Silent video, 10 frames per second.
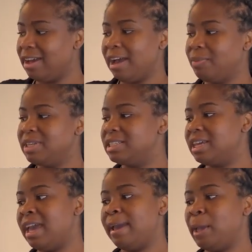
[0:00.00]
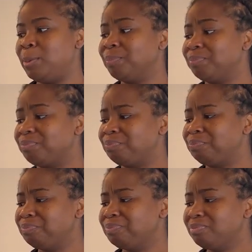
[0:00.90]
I want to say
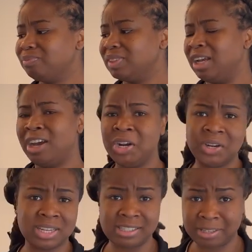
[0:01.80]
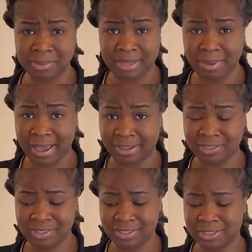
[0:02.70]
100 and something pounds.